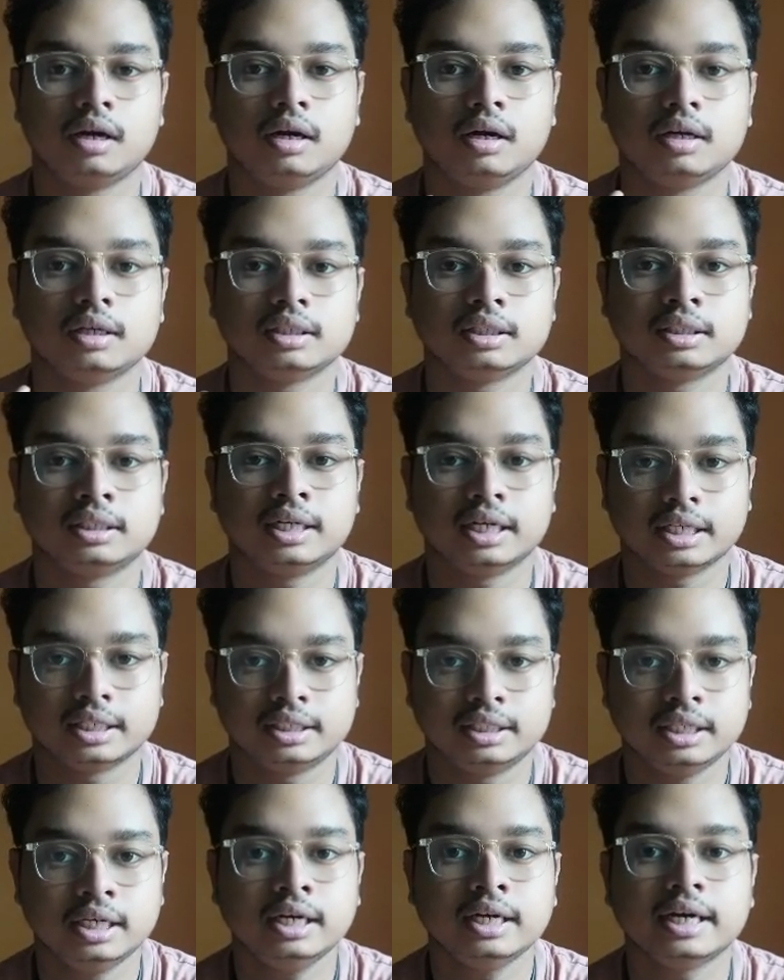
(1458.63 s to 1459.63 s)

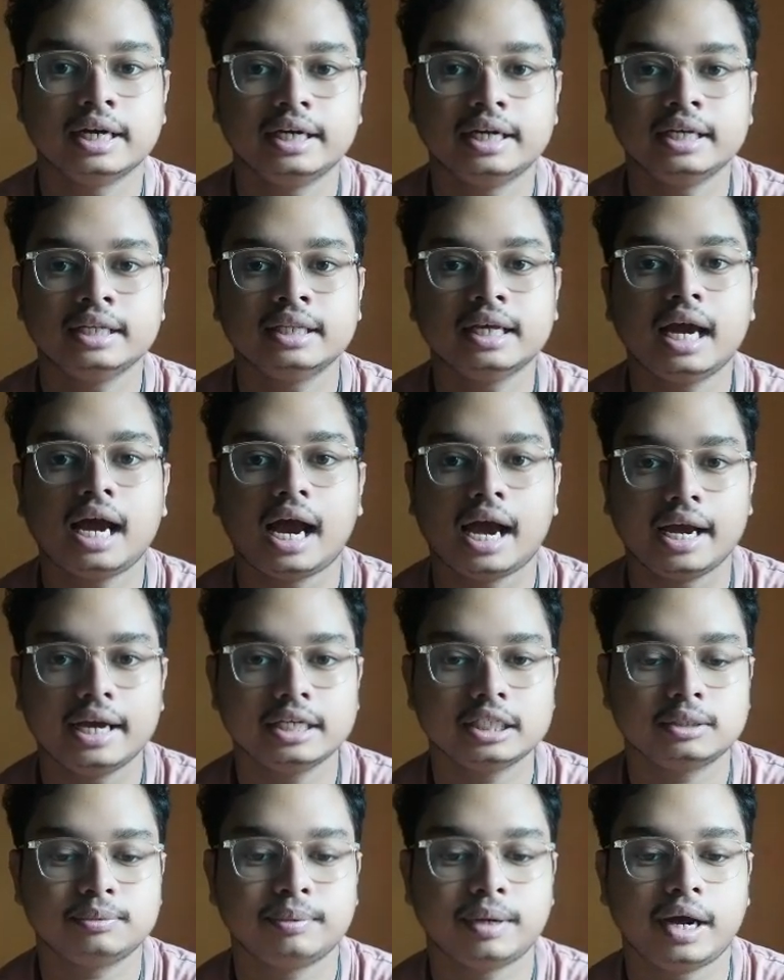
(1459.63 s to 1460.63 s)
structure getting the
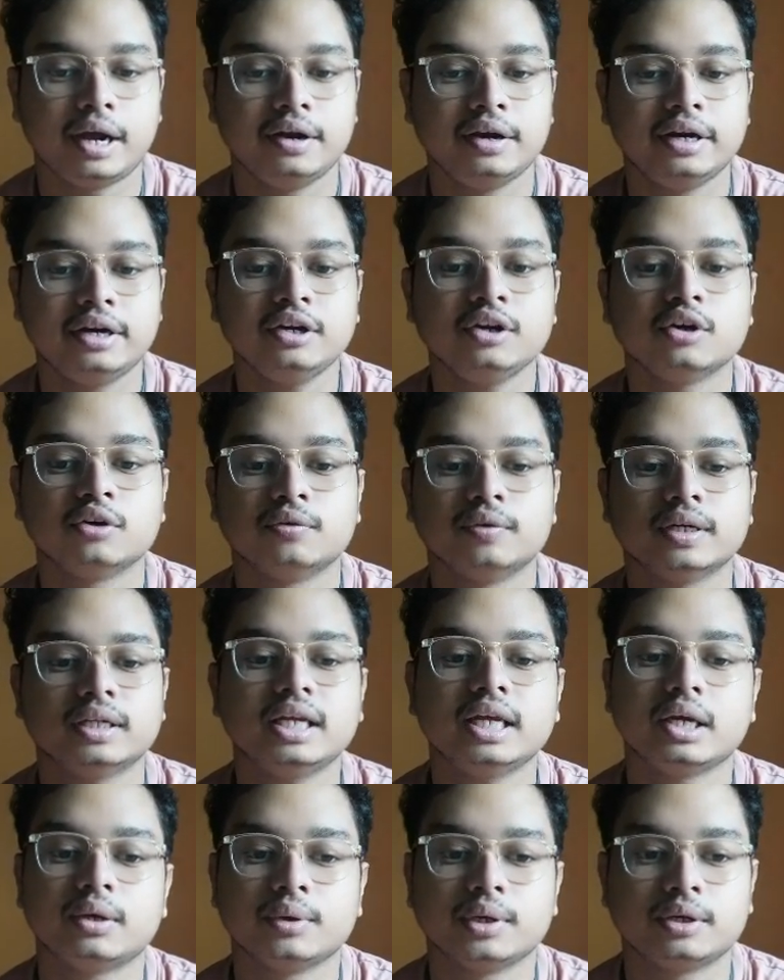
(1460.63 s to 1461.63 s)
highest priority over
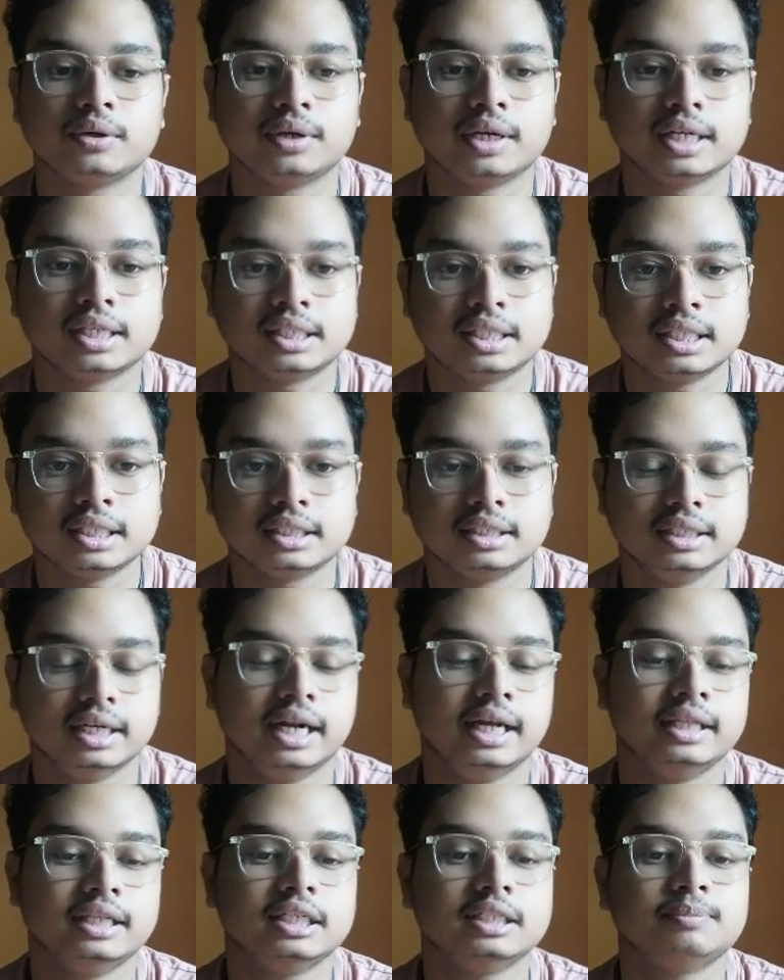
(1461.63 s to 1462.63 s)
the equatorial structure,
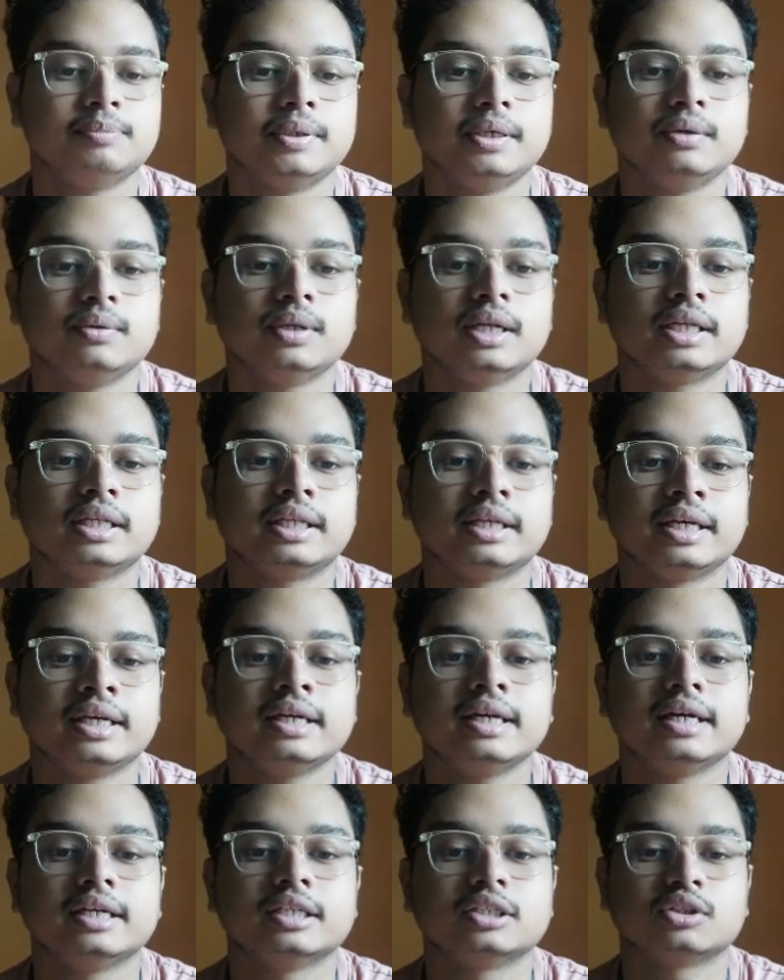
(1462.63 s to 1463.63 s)
and this particular
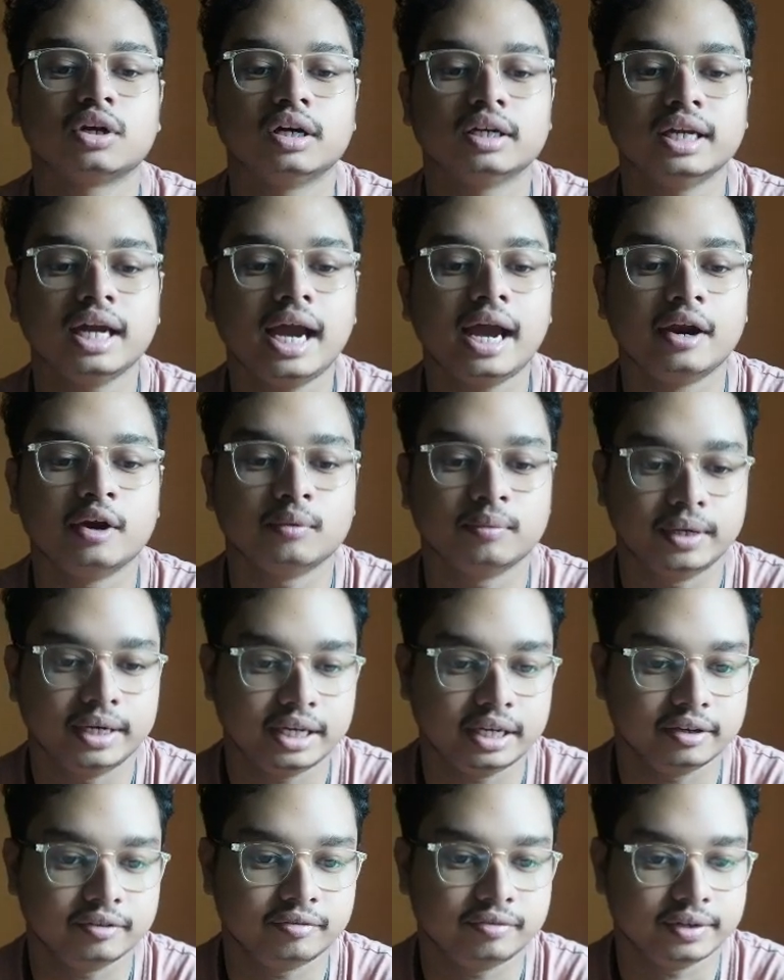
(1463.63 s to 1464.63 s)
thing is called the
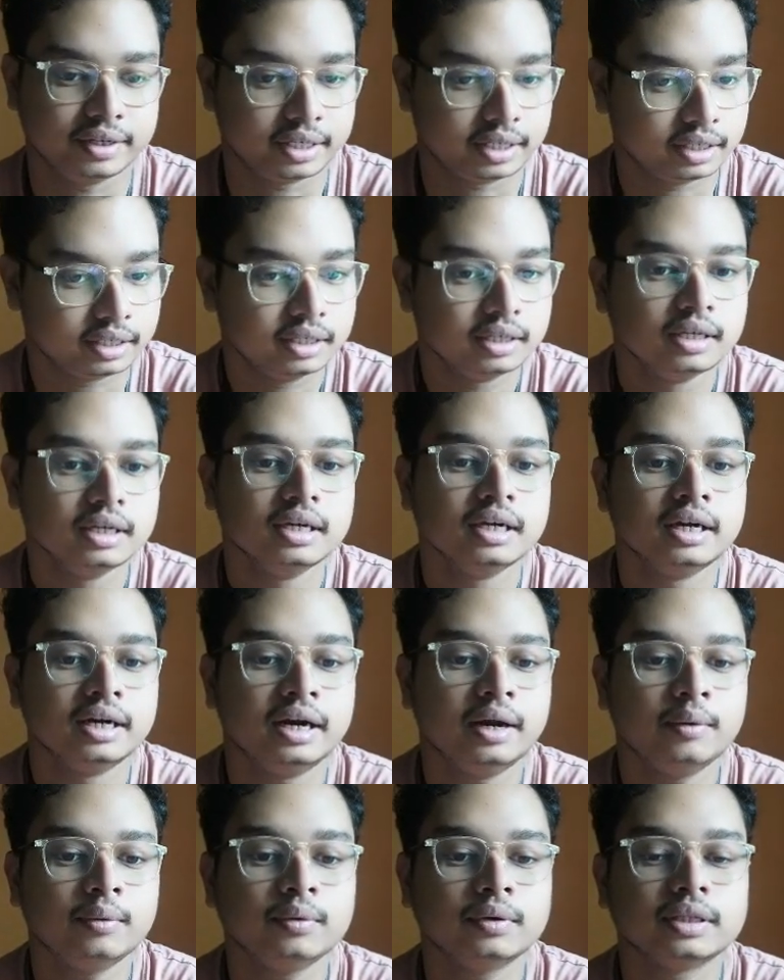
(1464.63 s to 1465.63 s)
anomeric effect.
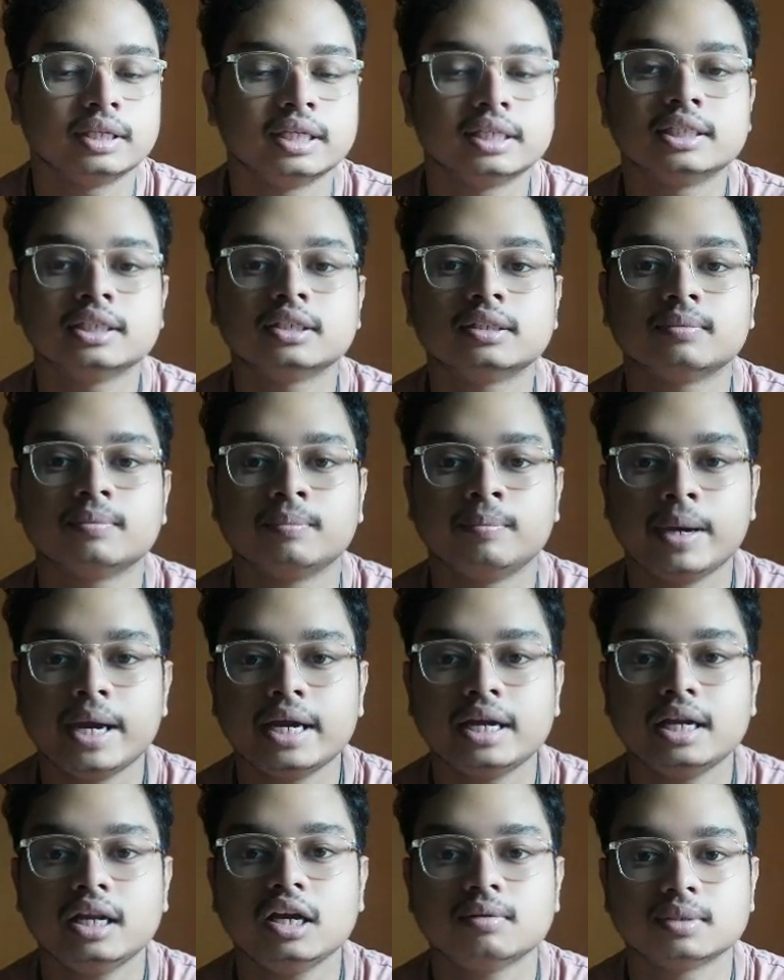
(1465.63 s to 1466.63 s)
Now this is
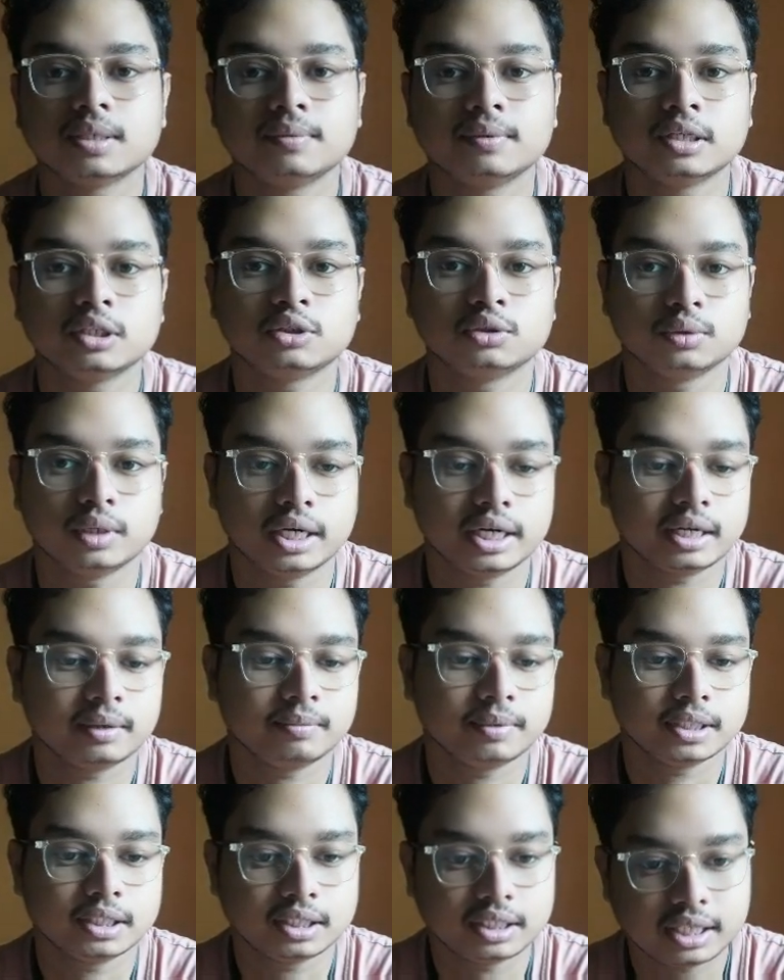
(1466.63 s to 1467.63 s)
mainly observed in the sugar
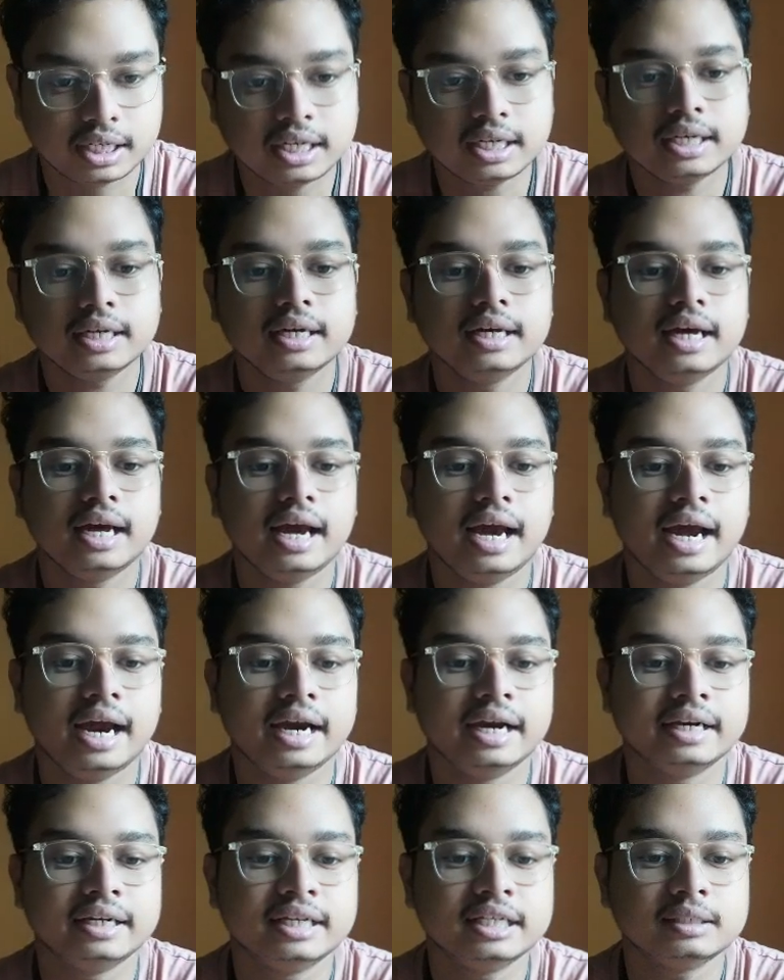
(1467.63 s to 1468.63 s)
chemistry,
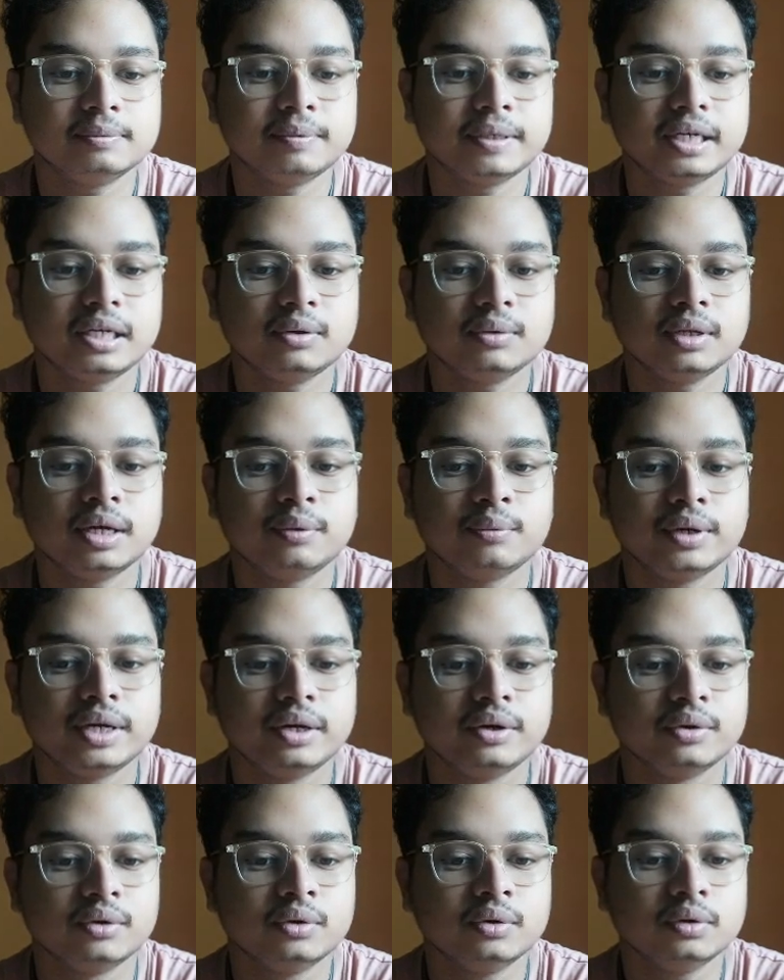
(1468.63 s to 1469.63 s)
and this particular we
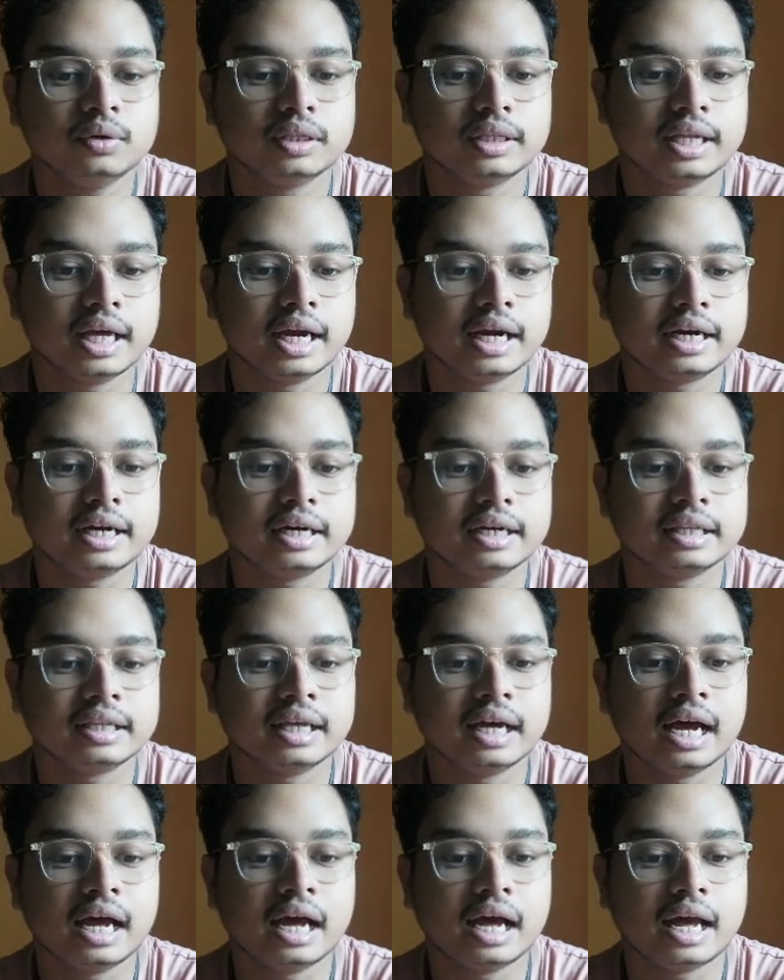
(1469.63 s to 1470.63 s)
know that
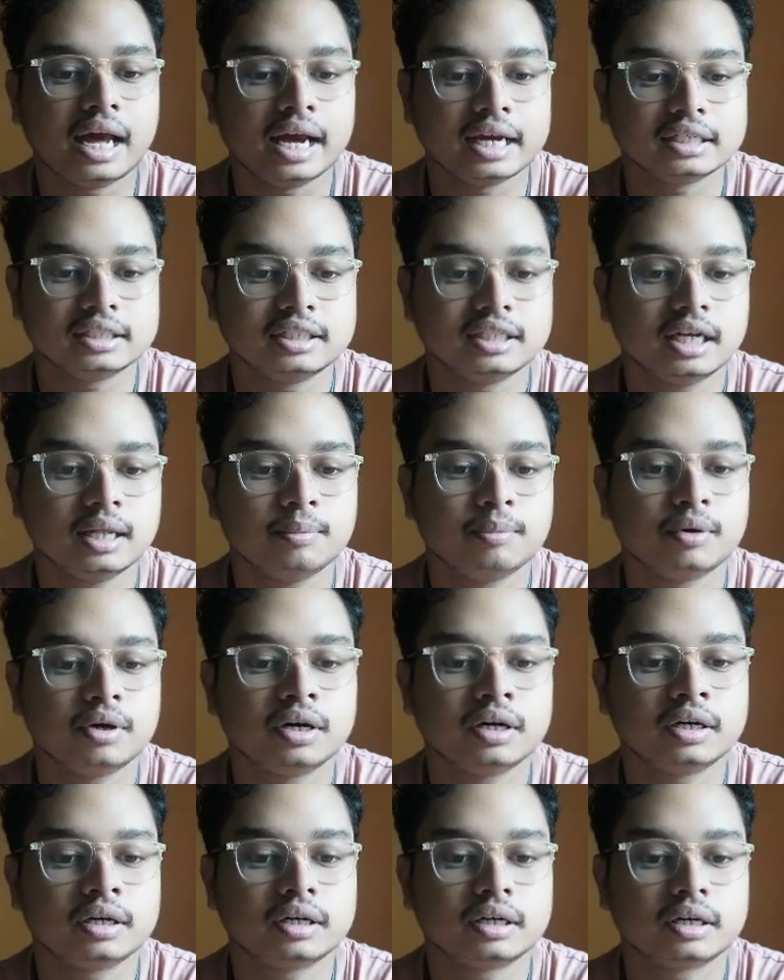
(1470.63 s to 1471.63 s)
the axial bond